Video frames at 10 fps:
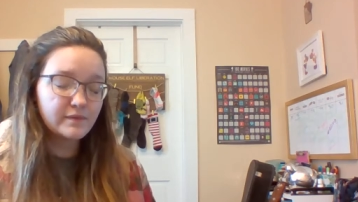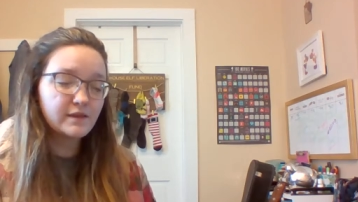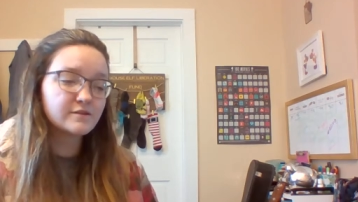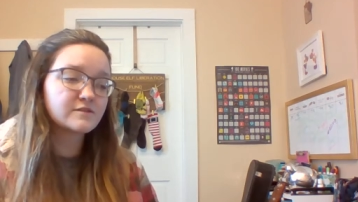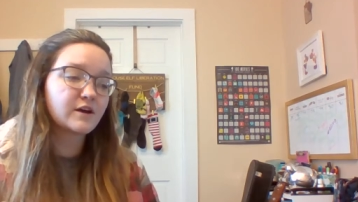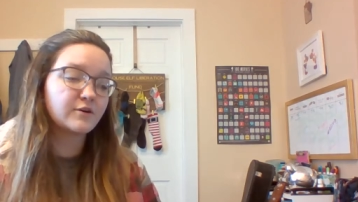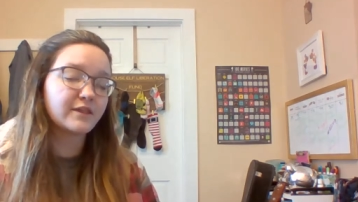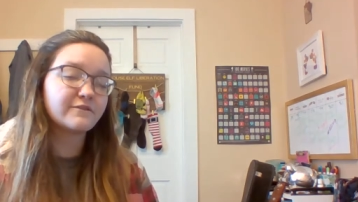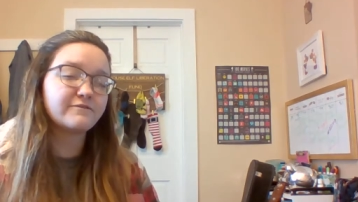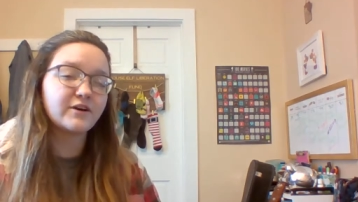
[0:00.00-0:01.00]
So
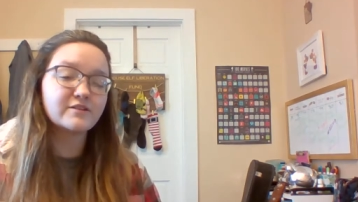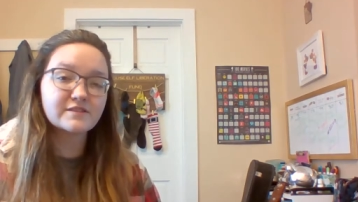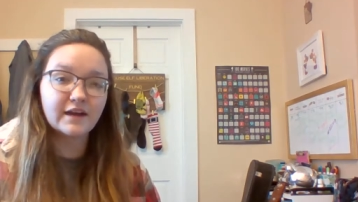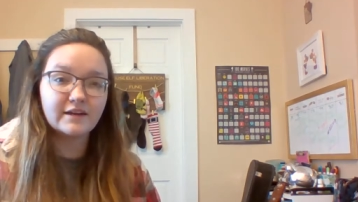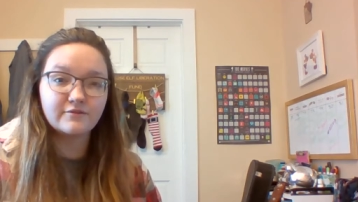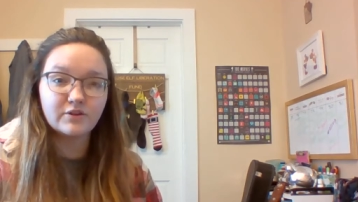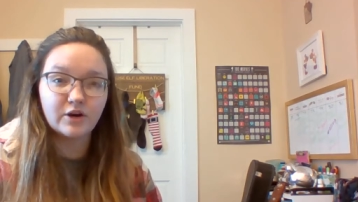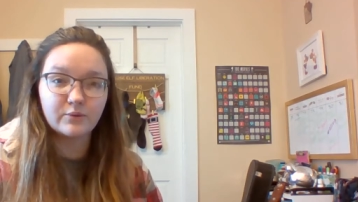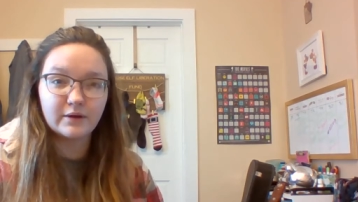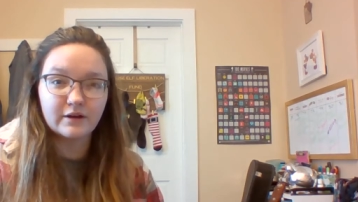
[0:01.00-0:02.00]
the first kind of
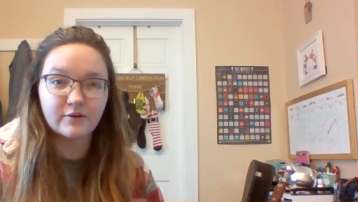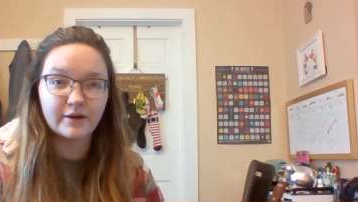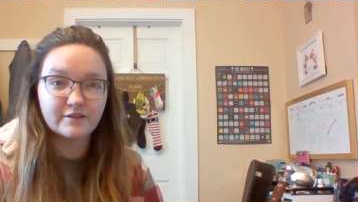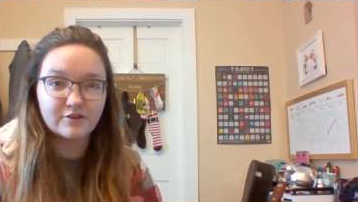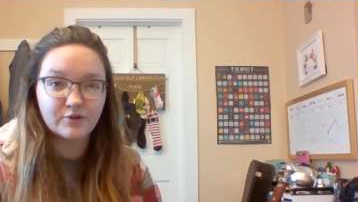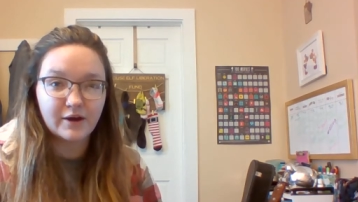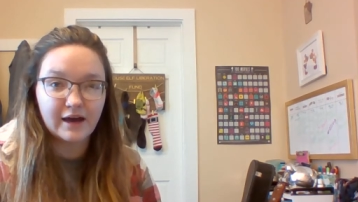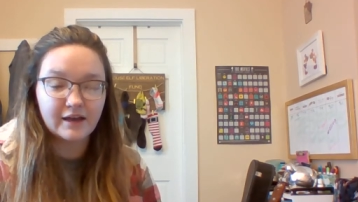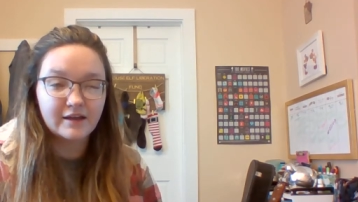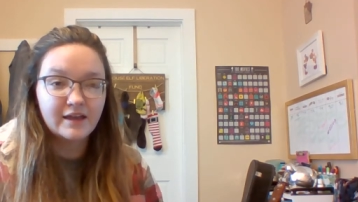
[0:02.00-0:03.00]
note we are going to
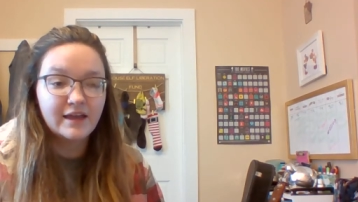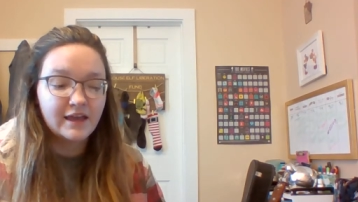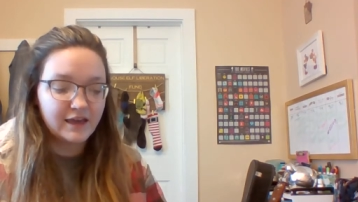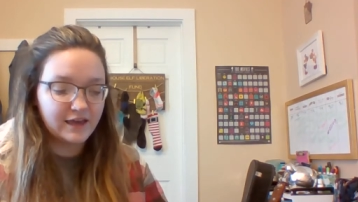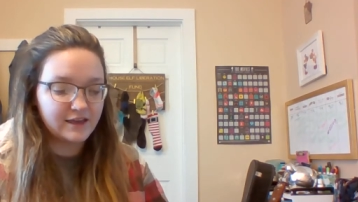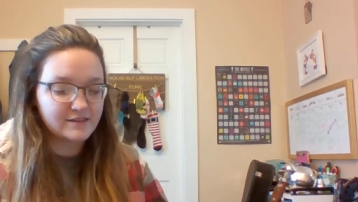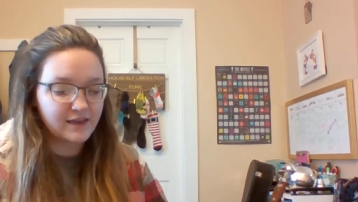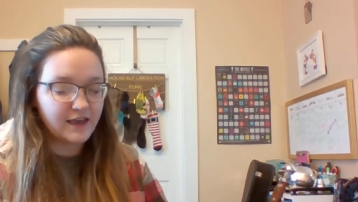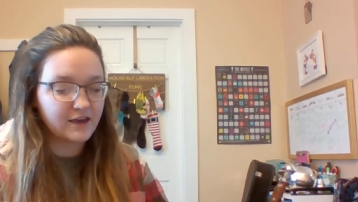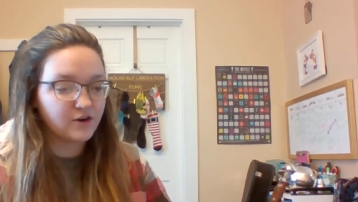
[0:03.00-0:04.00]
draw is
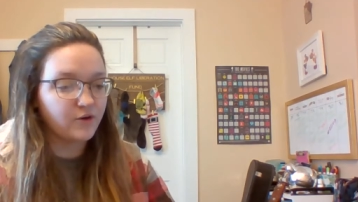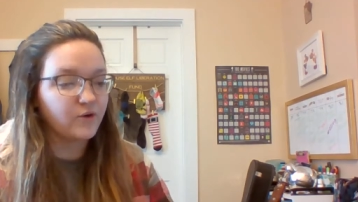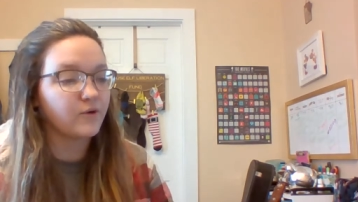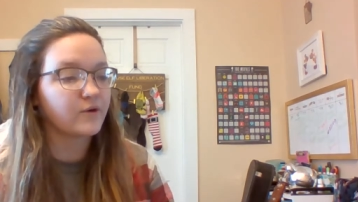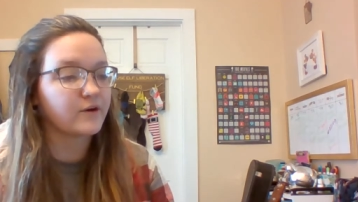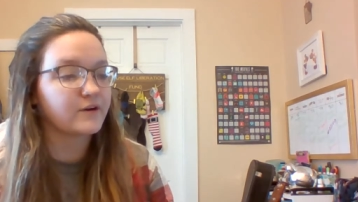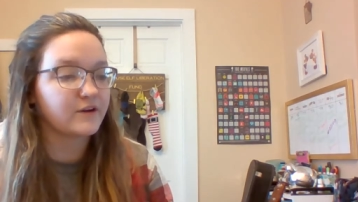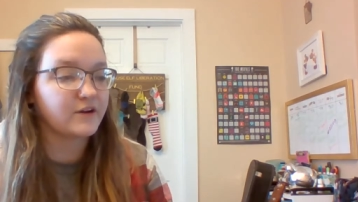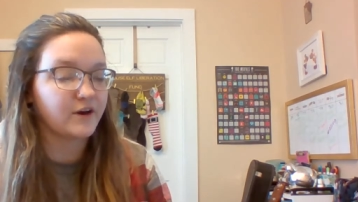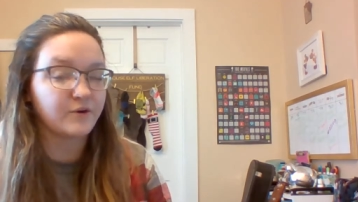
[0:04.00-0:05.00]
a
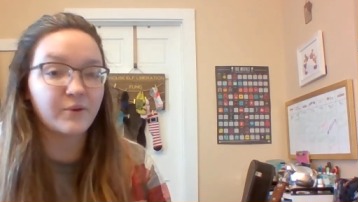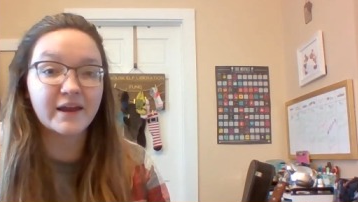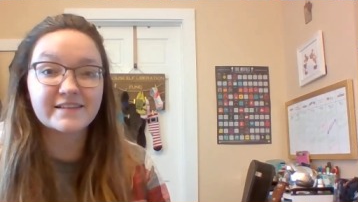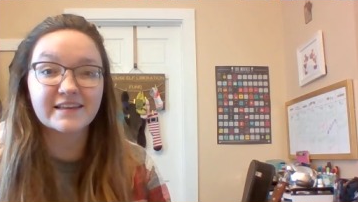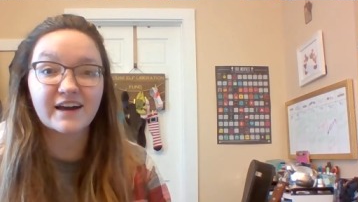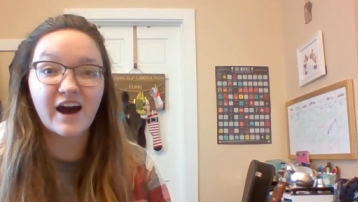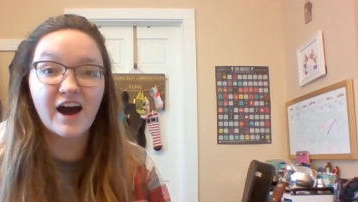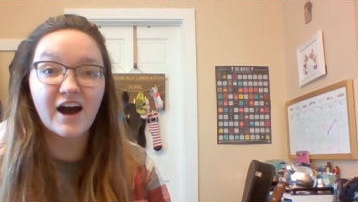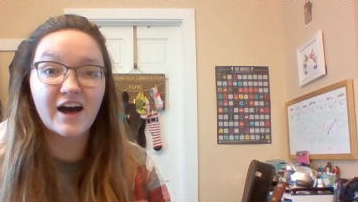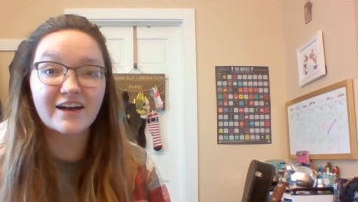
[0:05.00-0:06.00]
quarter note. What is it
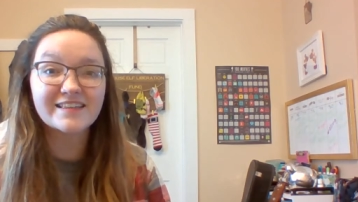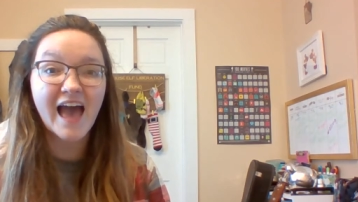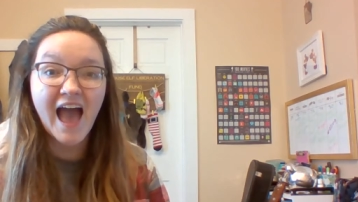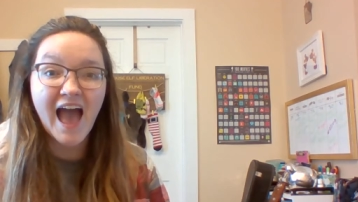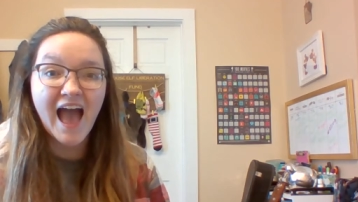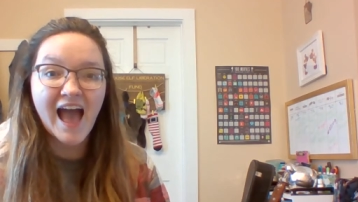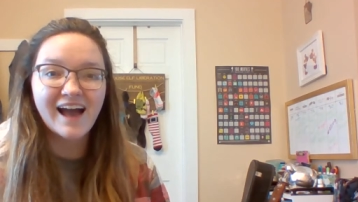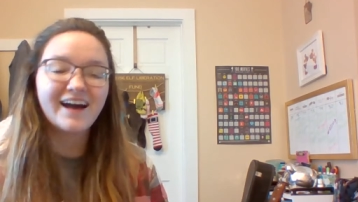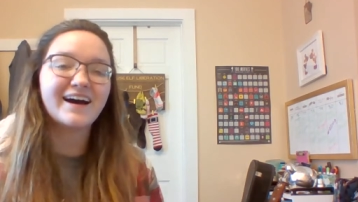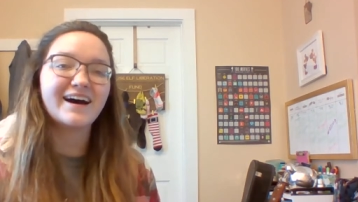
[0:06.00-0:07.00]
called?
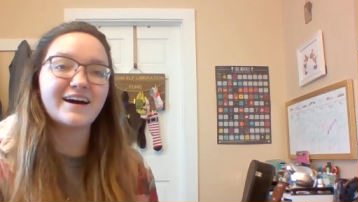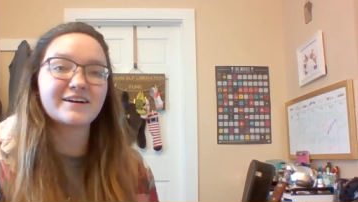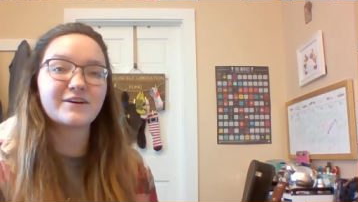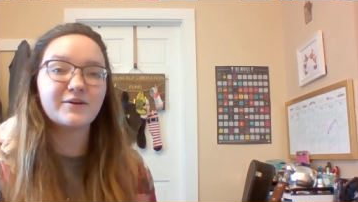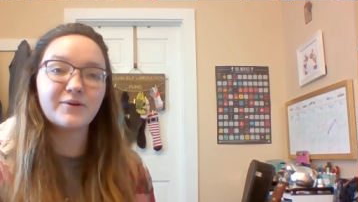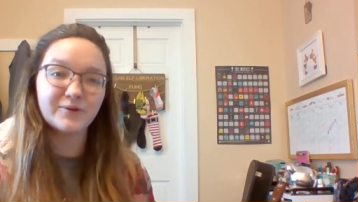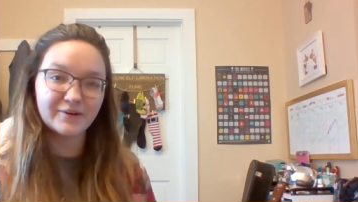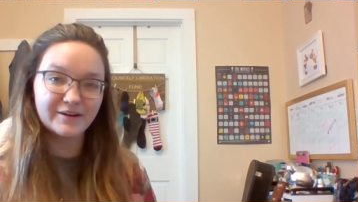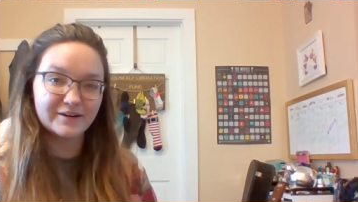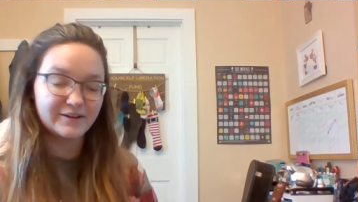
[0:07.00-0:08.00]
A
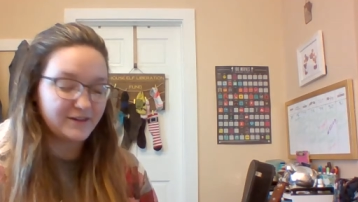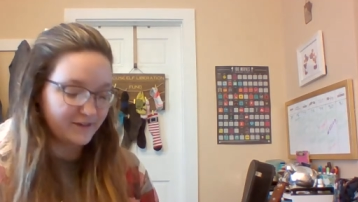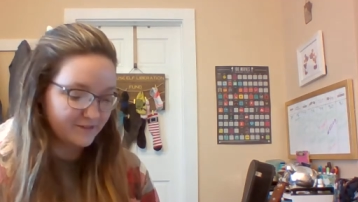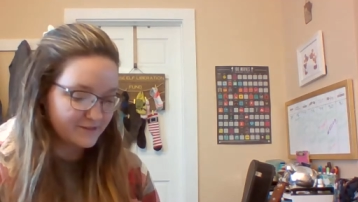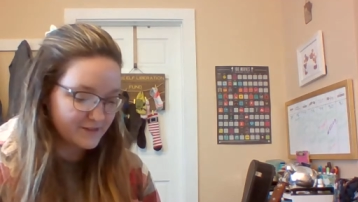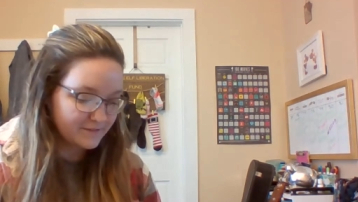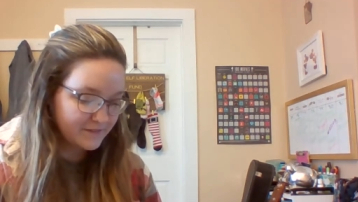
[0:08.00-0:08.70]
quarter note.